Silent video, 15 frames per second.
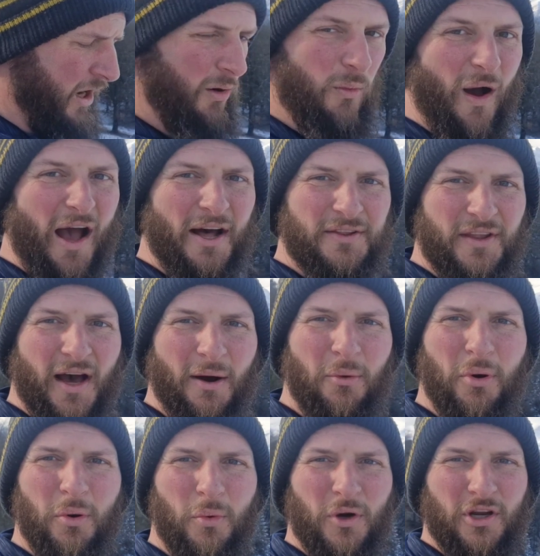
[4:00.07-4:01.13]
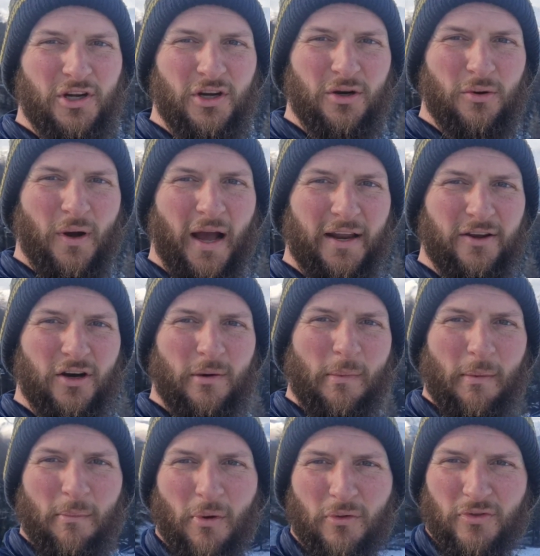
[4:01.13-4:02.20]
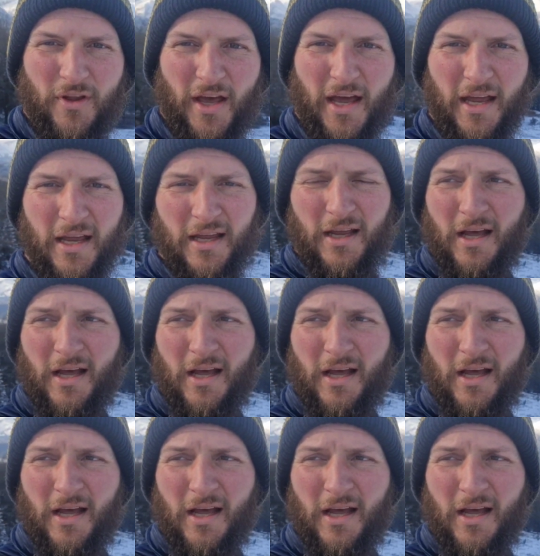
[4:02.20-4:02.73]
a while now. We're going to head home on Monday,